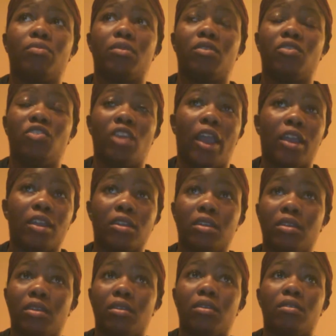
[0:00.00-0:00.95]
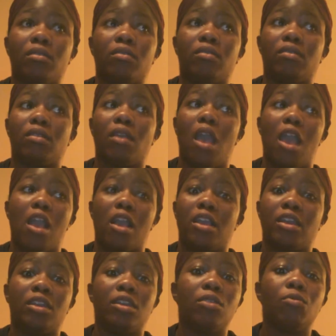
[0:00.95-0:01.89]
Chinese,
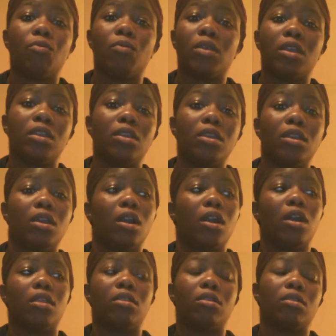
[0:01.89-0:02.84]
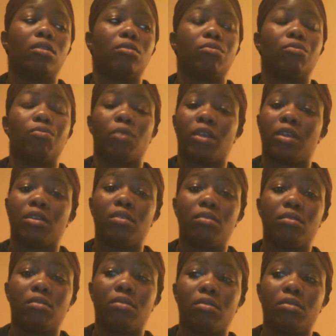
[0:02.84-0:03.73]
any other race